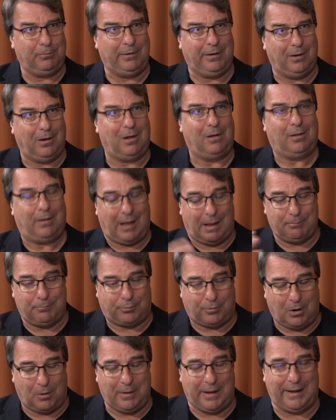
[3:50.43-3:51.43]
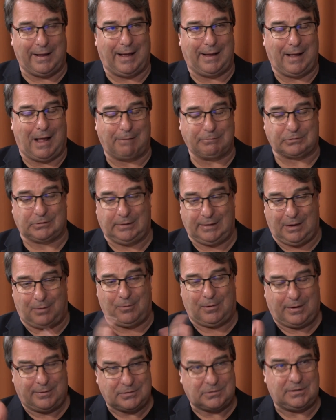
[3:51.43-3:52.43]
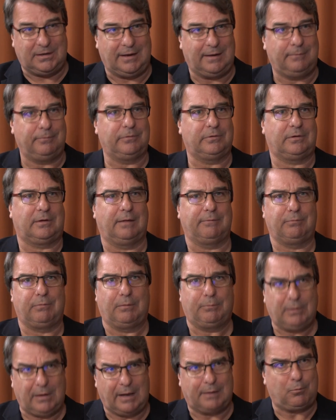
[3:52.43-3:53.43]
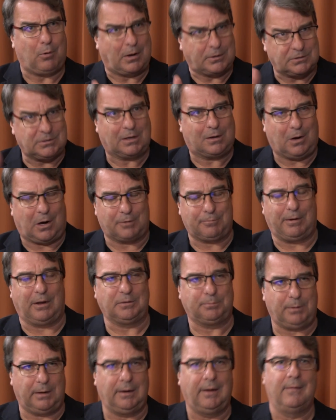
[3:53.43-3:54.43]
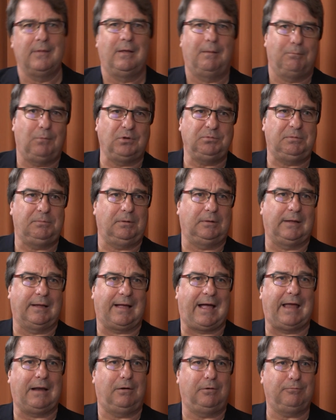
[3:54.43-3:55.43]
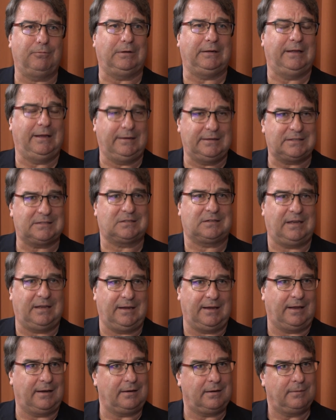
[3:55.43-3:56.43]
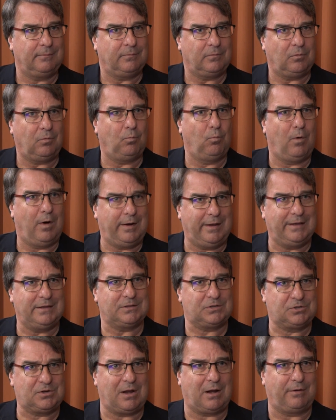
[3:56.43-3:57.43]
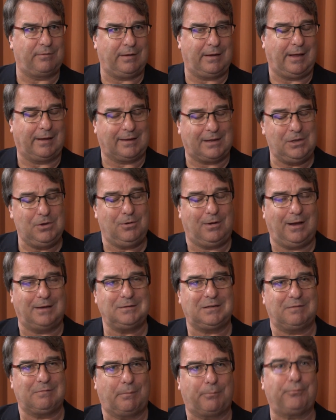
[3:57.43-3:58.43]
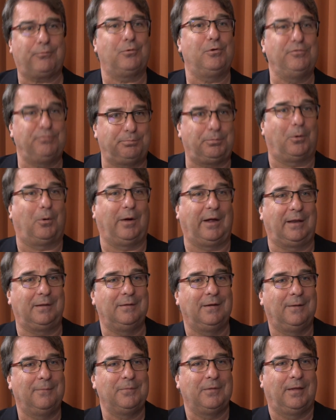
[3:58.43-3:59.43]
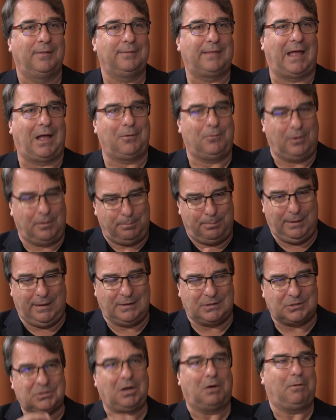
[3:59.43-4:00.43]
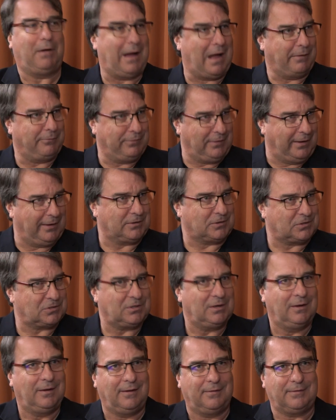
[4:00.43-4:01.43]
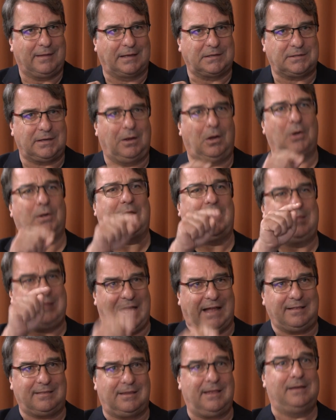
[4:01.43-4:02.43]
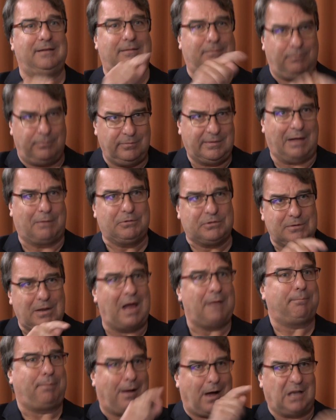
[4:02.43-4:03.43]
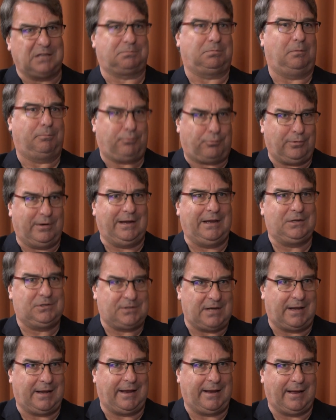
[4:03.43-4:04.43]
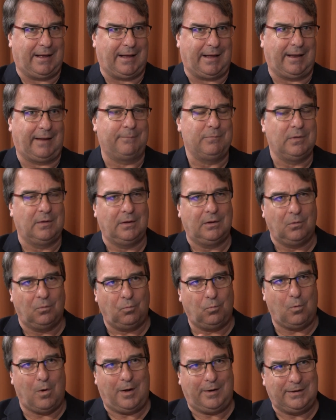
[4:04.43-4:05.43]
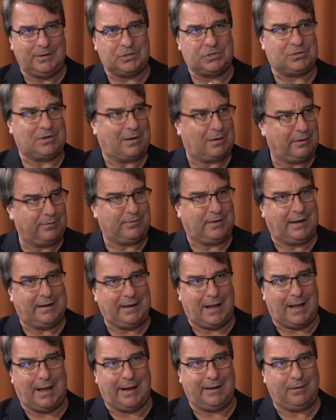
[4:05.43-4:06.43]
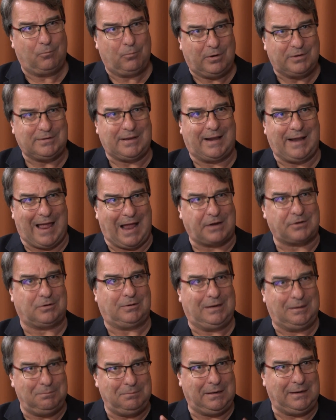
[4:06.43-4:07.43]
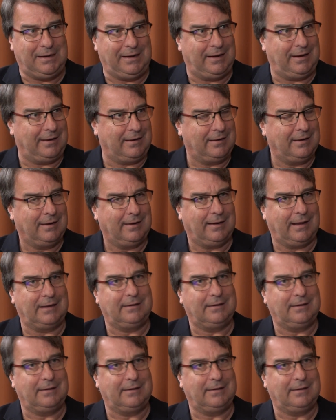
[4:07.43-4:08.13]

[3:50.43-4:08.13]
We all, I'm pro AI, obviously. I want to see it. Get, we got to watch the guardrails. But most people are like, I don't really see it. What is generative AI? Can you guys give a proof point that would so obvious that say, okay, that didn't, that was not possible pre-Gen AI. What is generative AI? What does that actually mean?